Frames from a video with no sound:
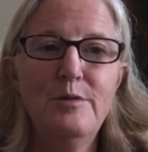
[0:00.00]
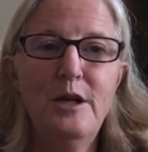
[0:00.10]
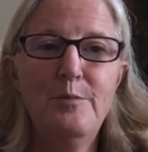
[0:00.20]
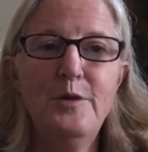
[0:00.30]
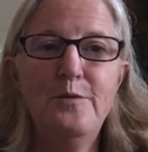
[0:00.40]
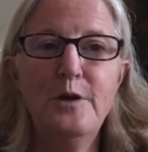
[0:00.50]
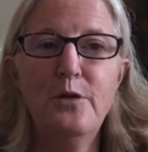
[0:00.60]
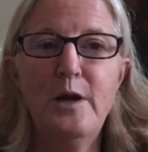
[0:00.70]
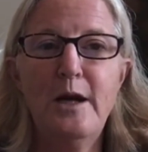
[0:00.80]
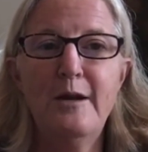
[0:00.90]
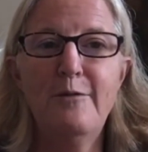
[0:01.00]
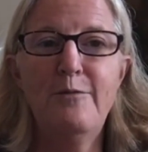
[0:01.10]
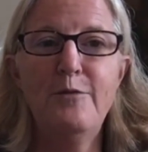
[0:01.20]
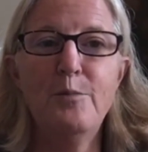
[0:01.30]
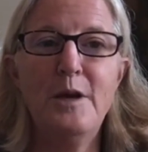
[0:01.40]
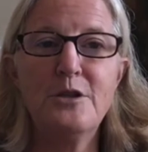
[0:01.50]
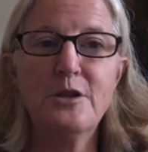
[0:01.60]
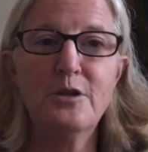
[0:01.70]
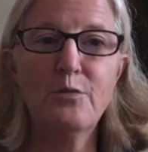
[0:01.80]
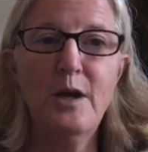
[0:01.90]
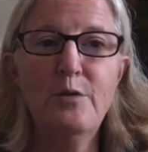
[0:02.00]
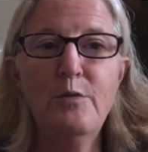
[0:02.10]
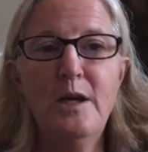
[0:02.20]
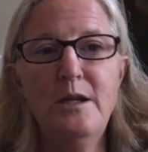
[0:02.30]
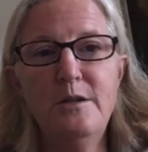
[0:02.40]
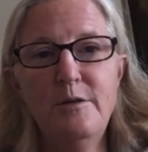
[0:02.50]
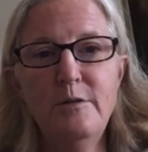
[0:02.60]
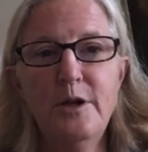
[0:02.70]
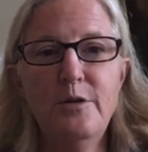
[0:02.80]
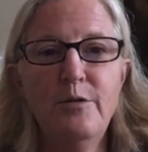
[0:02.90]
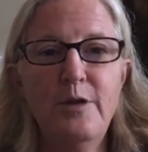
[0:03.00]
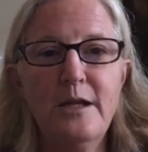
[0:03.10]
help you figure out if your pet's at the right weight, too low,